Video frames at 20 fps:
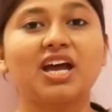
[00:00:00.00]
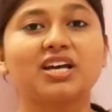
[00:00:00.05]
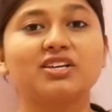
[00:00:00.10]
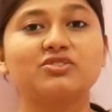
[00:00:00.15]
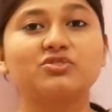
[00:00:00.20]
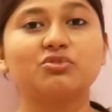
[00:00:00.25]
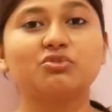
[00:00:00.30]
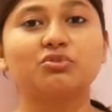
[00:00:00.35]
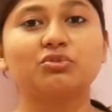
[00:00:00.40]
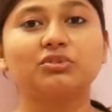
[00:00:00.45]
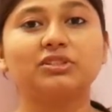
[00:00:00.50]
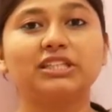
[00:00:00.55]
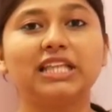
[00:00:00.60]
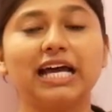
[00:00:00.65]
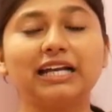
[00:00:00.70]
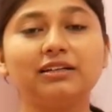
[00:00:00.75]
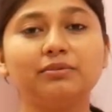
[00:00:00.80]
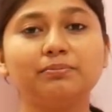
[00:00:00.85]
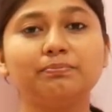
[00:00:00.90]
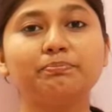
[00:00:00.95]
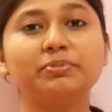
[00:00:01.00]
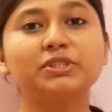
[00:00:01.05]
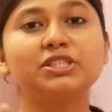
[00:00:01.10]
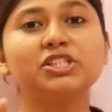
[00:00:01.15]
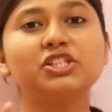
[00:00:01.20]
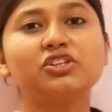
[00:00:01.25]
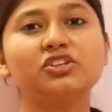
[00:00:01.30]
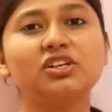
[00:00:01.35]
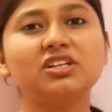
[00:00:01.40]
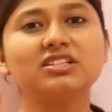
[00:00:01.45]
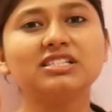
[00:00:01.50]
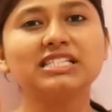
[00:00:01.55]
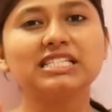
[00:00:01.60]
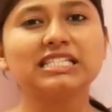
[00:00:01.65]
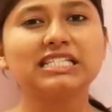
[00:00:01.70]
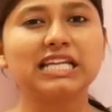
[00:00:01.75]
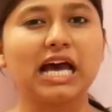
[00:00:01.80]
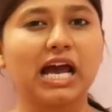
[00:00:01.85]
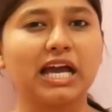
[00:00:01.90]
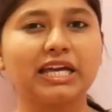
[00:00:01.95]
So that particular
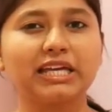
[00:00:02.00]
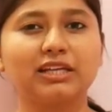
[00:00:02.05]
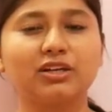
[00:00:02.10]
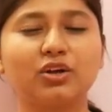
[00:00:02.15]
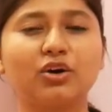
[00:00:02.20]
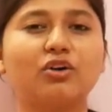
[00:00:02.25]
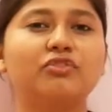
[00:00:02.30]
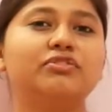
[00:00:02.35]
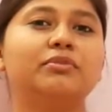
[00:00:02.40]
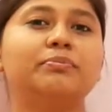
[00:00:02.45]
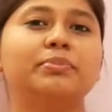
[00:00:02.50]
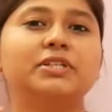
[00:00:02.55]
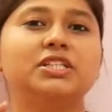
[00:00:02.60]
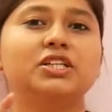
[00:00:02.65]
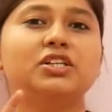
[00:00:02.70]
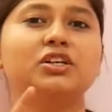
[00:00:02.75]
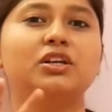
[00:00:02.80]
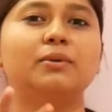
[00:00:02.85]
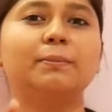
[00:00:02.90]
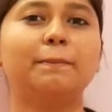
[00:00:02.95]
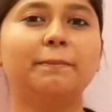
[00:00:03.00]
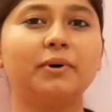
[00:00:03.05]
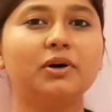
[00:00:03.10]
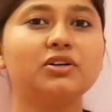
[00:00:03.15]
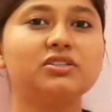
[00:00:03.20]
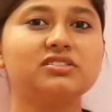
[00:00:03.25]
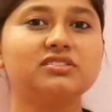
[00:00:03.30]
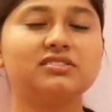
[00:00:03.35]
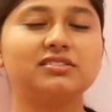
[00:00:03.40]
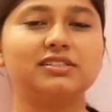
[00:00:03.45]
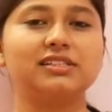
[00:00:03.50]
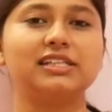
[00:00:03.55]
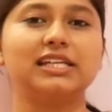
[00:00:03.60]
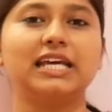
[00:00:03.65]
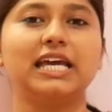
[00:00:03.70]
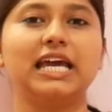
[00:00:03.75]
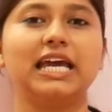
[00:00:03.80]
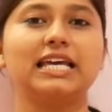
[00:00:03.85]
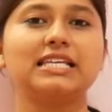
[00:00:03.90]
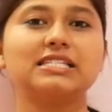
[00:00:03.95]
style of a particular person
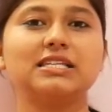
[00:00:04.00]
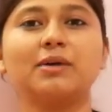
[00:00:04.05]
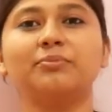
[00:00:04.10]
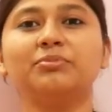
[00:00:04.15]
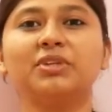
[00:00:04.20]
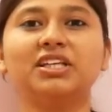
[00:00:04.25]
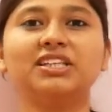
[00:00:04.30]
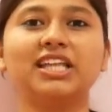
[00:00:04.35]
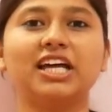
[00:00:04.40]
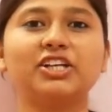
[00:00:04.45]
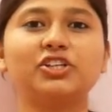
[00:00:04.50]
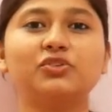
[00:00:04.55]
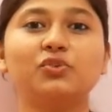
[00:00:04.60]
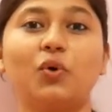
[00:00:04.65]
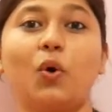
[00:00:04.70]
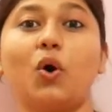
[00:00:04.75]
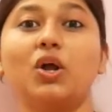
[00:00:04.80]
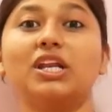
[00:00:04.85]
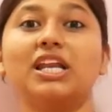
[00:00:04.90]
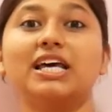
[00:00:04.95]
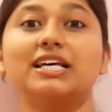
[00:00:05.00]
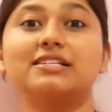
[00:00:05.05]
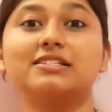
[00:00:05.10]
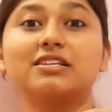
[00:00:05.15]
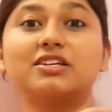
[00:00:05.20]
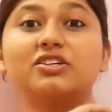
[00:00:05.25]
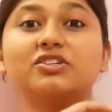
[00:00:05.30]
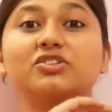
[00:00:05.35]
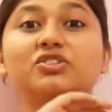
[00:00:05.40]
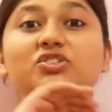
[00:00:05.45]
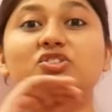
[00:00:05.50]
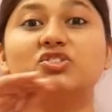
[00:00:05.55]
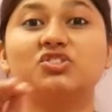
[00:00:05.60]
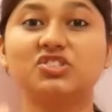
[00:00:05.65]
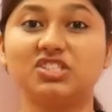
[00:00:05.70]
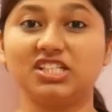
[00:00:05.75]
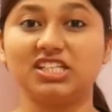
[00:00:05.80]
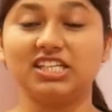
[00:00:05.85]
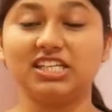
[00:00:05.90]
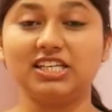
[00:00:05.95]
is something that you call as a
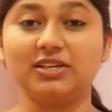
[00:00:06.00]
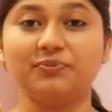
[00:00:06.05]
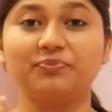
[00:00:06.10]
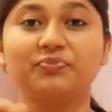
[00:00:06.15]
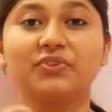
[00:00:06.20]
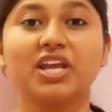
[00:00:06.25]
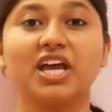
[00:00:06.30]
shticky.